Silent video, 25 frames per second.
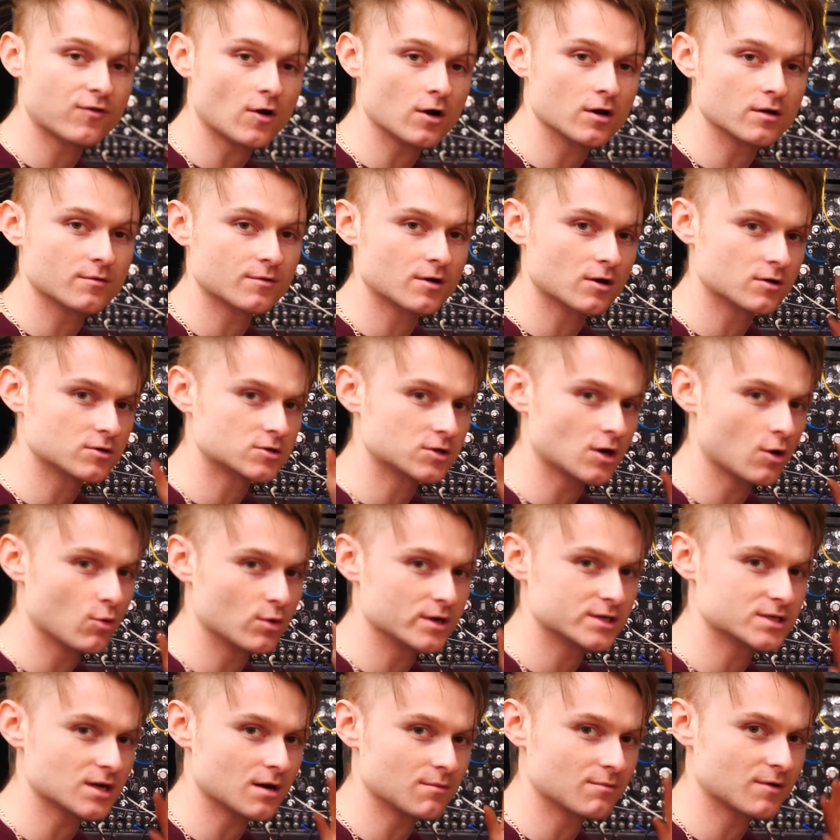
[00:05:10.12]
volume control,
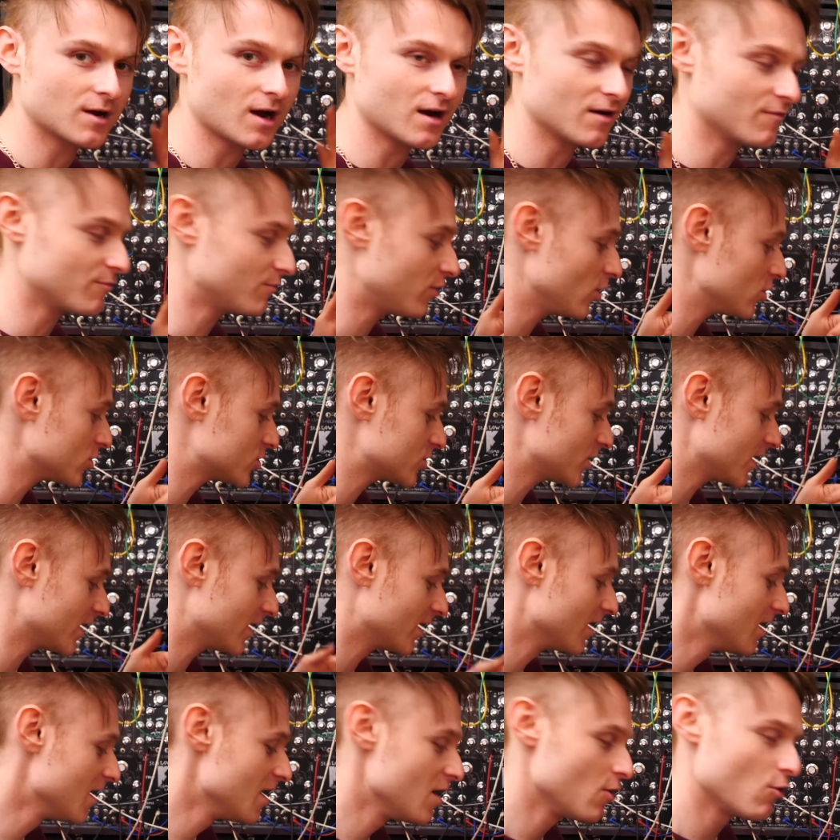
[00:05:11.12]
which I'm kind of
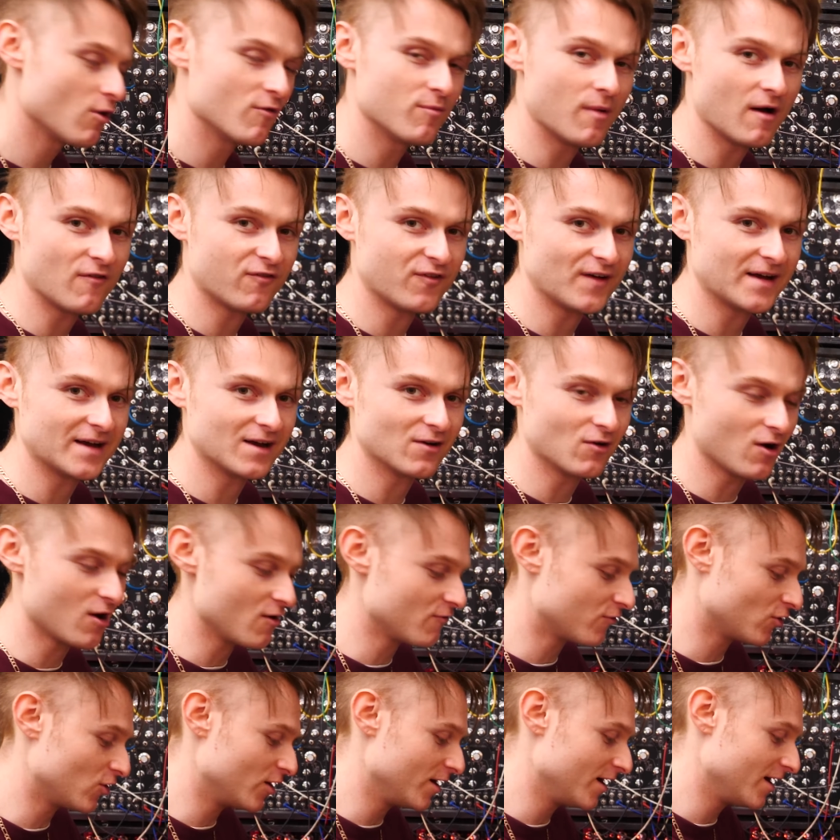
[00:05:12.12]
pushing with my finger over